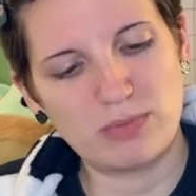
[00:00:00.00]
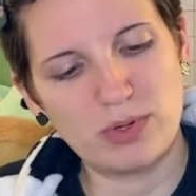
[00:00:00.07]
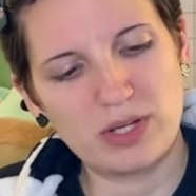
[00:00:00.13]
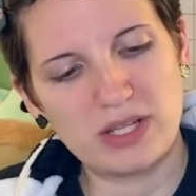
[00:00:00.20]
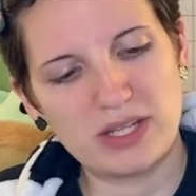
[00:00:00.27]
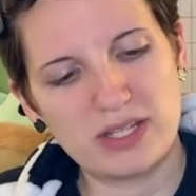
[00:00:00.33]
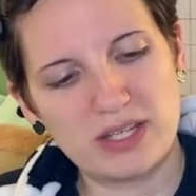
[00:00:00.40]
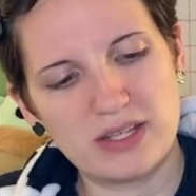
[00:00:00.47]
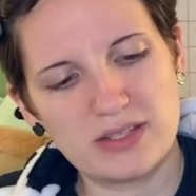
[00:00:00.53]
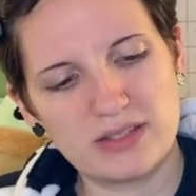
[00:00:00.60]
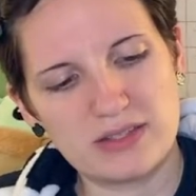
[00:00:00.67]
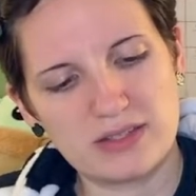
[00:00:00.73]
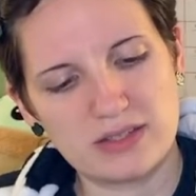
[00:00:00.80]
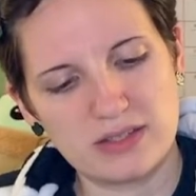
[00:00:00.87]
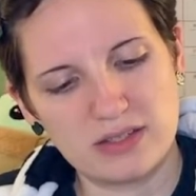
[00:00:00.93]
putting
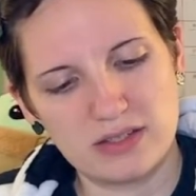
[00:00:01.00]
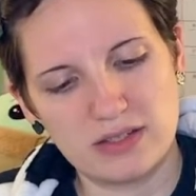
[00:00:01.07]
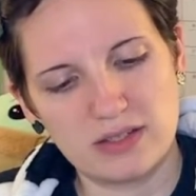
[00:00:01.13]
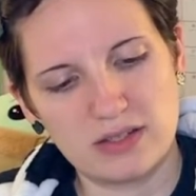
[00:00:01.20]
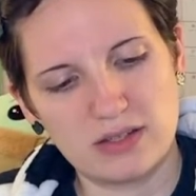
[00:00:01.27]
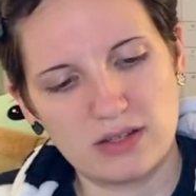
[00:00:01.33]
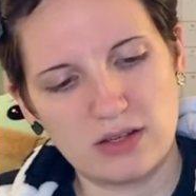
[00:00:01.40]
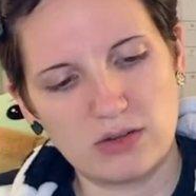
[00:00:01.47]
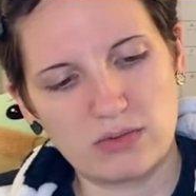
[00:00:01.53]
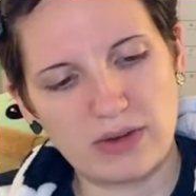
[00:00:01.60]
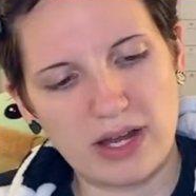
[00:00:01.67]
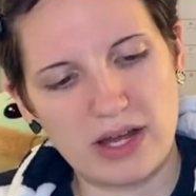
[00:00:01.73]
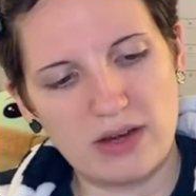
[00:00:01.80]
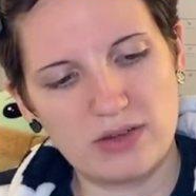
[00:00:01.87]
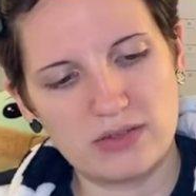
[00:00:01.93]
this
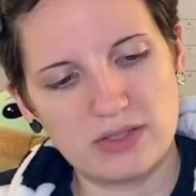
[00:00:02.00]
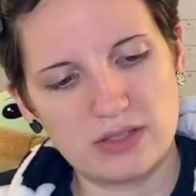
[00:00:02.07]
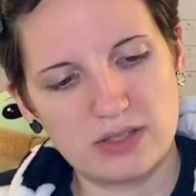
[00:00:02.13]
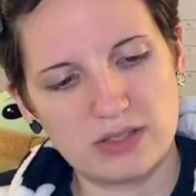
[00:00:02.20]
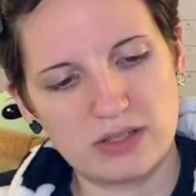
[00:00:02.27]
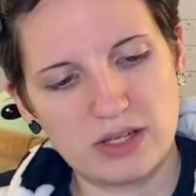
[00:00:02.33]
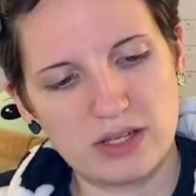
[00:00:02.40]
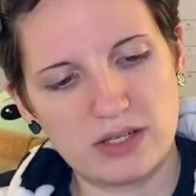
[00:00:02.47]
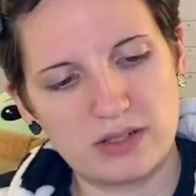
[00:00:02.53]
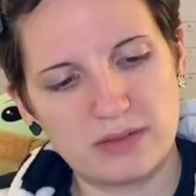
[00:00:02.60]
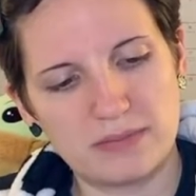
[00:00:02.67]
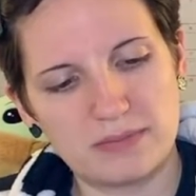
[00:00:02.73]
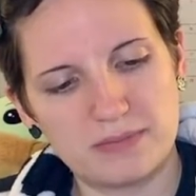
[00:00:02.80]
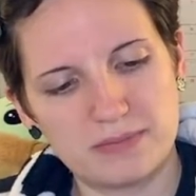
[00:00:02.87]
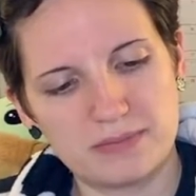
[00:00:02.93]
around,
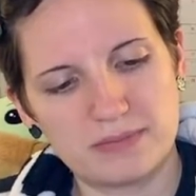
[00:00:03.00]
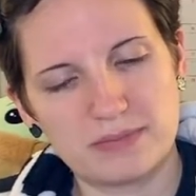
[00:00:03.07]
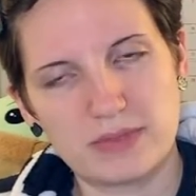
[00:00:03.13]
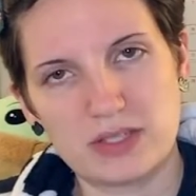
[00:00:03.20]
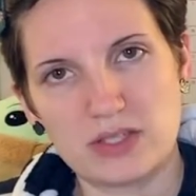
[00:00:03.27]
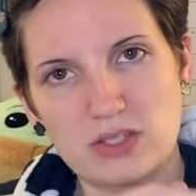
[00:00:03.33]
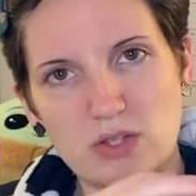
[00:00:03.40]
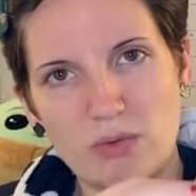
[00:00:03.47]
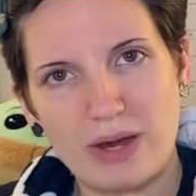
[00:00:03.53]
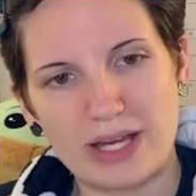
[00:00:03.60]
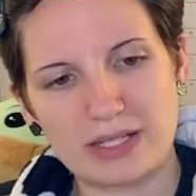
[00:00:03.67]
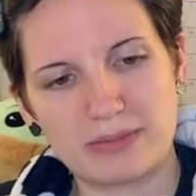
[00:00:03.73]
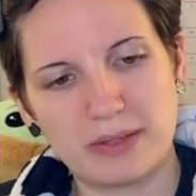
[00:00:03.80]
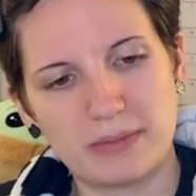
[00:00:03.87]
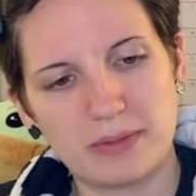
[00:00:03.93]
this is the
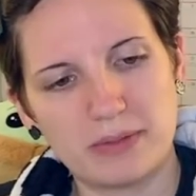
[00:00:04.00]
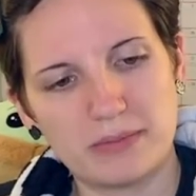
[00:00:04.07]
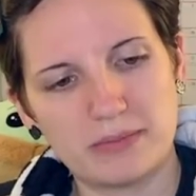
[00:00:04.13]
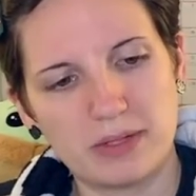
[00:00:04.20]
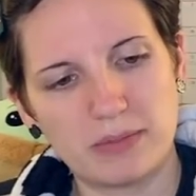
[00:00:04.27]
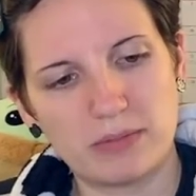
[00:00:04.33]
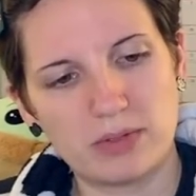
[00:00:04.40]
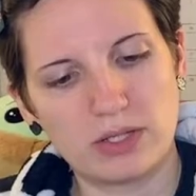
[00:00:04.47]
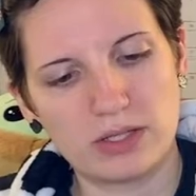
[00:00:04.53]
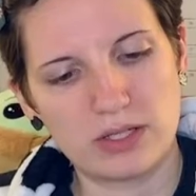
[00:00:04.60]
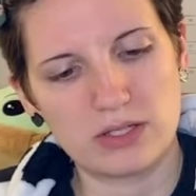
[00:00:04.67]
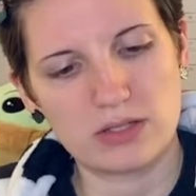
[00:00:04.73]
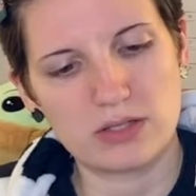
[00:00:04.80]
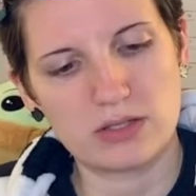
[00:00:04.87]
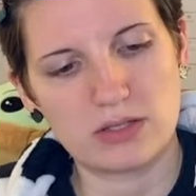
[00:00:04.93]
wax paper. I'm putting
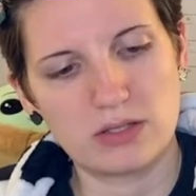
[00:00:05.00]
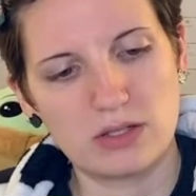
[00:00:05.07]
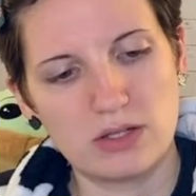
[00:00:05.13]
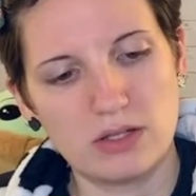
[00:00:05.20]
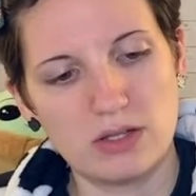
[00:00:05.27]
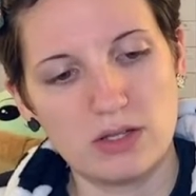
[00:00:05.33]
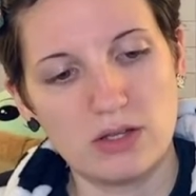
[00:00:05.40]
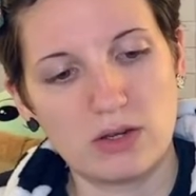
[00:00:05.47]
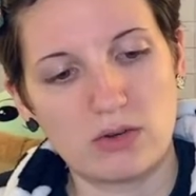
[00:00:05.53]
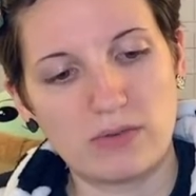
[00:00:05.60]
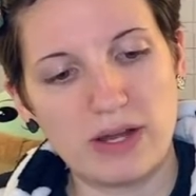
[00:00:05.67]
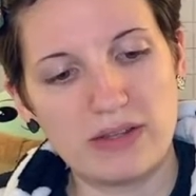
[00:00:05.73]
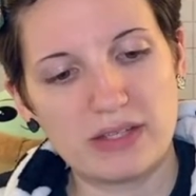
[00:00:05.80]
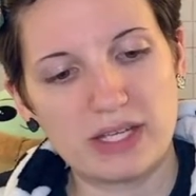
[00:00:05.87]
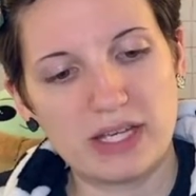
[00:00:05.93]
this
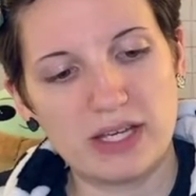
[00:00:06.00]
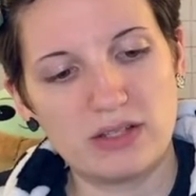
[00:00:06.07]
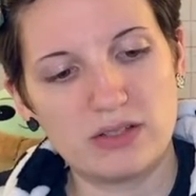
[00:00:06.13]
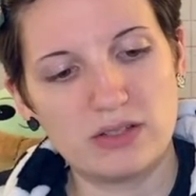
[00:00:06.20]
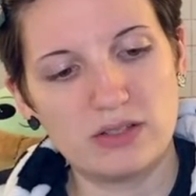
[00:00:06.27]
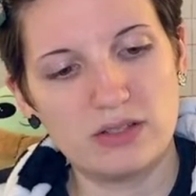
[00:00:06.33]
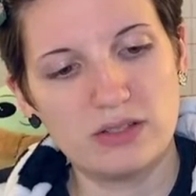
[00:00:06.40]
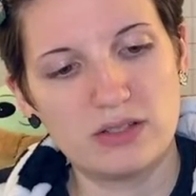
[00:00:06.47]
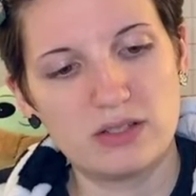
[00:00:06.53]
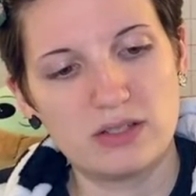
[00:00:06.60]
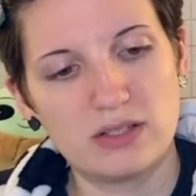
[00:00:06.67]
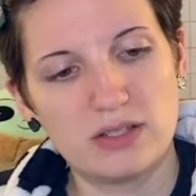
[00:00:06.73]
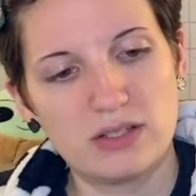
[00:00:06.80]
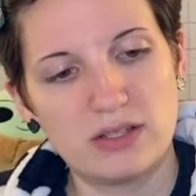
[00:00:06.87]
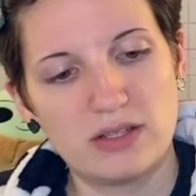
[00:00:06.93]
around the candle.
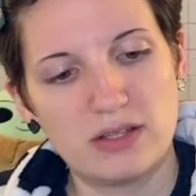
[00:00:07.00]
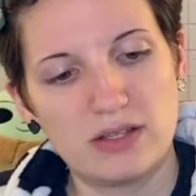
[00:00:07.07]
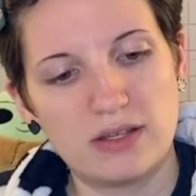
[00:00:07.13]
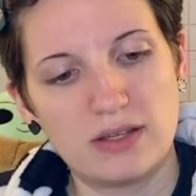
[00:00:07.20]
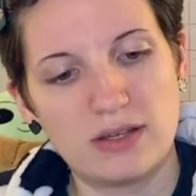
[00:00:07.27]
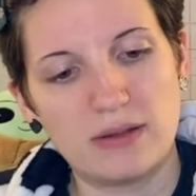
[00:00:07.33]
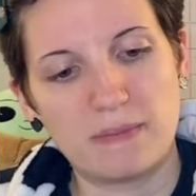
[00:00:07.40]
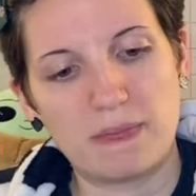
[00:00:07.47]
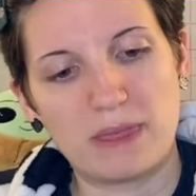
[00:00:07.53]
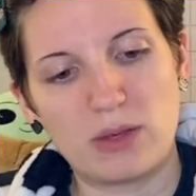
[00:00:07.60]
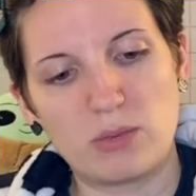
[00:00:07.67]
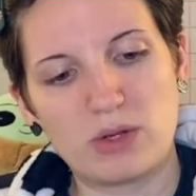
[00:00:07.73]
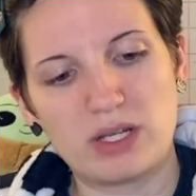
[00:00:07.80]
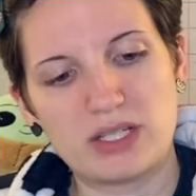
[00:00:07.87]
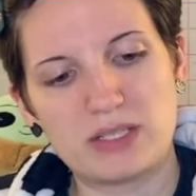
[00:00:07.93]
You
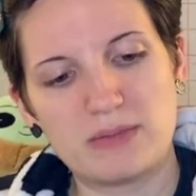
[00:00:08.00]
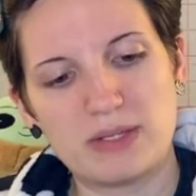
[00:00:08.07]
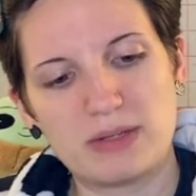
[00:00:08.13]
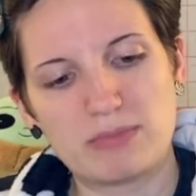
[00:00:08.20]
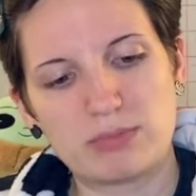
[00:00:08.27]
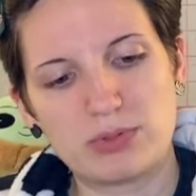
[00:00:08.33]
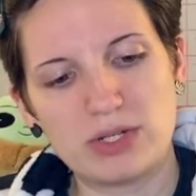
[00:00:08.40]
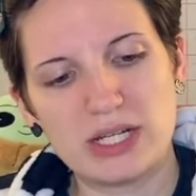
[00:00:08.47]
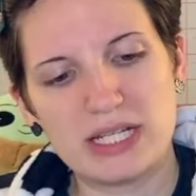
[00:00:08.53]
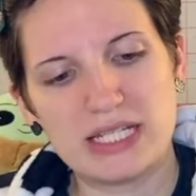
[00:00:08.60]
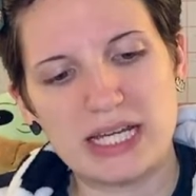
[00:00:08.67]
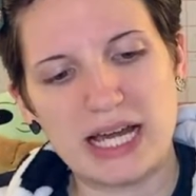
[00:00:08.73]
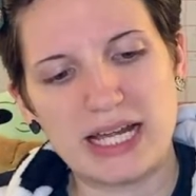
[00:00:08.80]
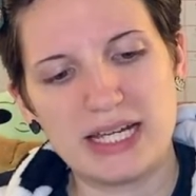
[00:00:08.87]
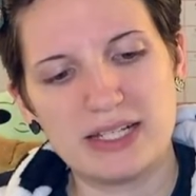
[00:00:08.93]
want it to be pretty
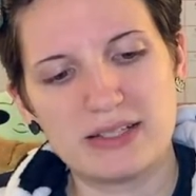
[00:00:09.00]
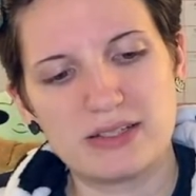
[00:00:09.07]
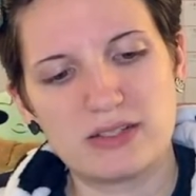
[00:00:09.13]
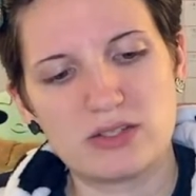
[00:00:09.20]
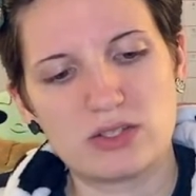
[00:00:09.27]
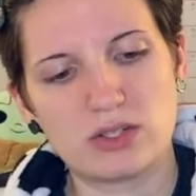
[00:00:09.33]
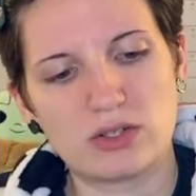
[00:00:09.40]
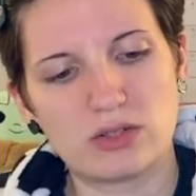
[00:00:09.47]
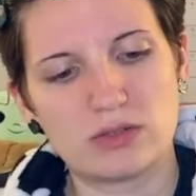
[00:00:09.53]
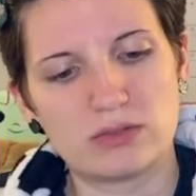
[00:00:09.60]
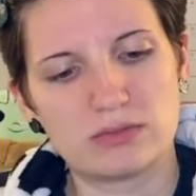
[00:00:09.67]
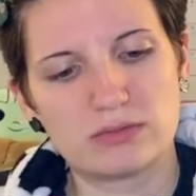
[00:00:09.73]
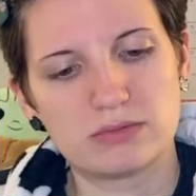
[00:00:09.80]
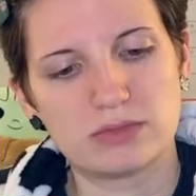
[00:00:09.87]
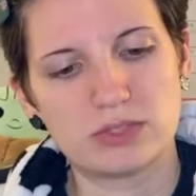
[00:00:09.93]
tight, so
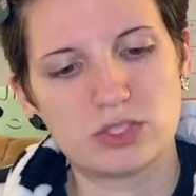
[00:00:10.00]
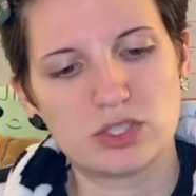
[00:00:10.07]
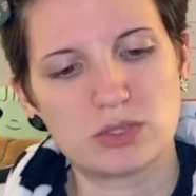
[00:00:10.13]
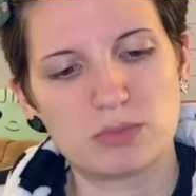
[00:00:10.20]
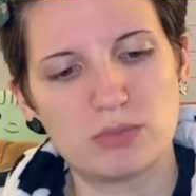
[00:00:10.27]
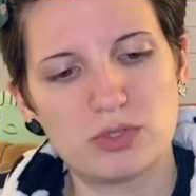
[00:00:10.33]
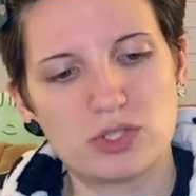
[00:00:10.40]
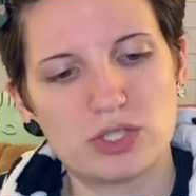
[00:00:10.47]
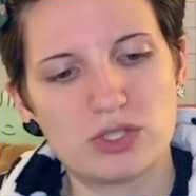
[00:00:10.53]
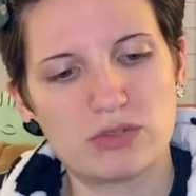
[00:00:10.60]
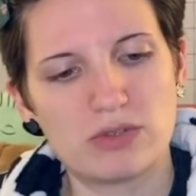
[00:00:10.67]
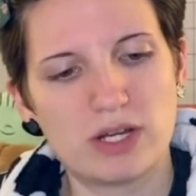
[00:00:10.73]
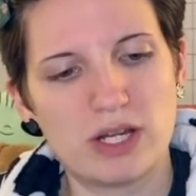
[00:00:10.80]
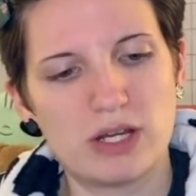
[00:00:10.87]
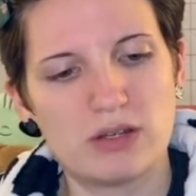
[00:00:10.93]
just push it
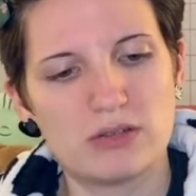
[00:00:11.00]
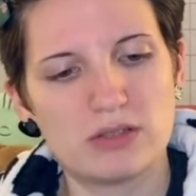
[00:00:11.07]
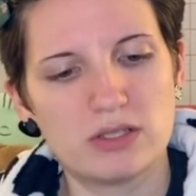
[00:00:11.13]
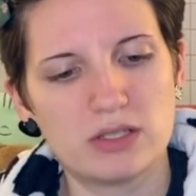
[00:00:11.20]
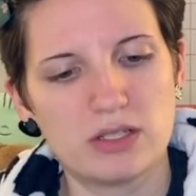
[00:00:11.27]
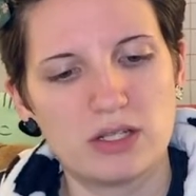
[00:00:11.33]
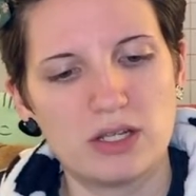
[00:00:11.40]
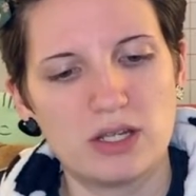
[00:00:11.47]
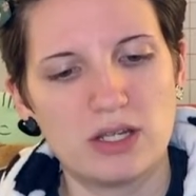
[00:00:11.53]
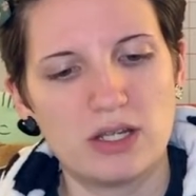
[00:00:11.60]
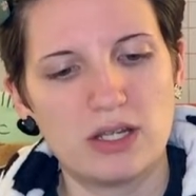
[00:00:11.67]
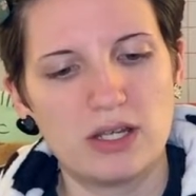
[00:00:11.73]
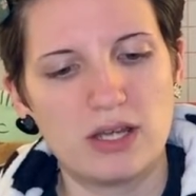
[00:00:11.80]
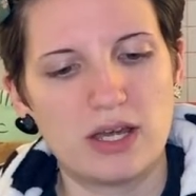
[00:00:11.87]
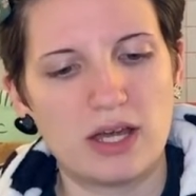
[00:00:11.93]
around.
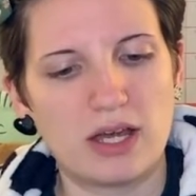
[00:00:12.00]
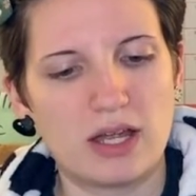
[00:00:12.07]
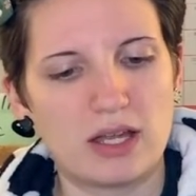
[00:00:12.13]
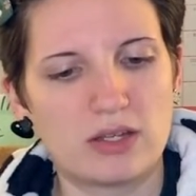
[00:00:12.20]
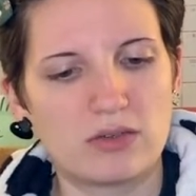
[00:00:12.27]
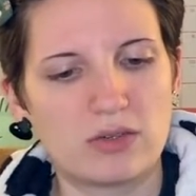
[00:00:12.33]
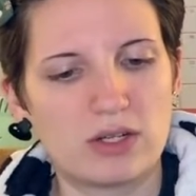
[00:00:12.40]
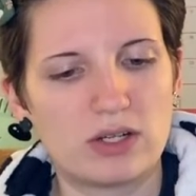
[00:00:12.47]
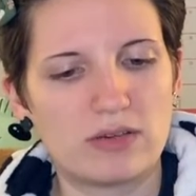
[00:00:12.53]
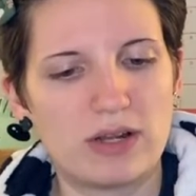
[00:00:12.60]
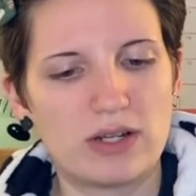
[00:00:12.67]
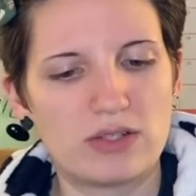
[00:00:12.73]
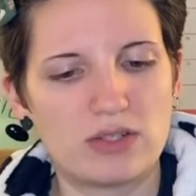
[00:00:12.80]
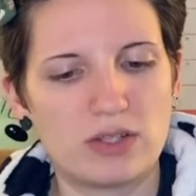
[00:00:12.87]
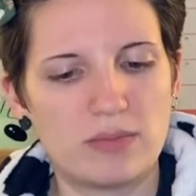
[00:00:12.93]
You'll get it
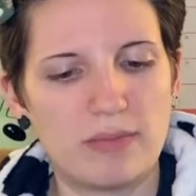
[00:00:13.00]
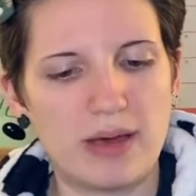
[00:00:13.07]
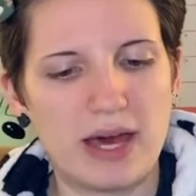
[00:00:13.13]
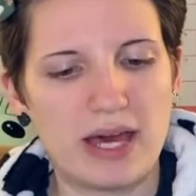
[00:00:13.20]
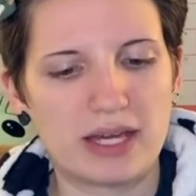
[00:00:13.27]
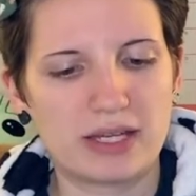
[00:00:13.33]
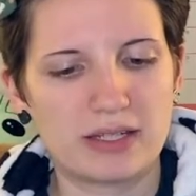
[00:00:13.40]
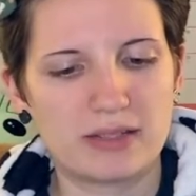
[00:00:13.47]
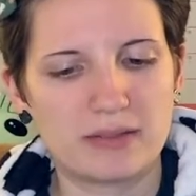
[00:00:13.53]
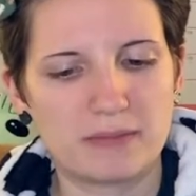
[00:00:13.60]
around to the back.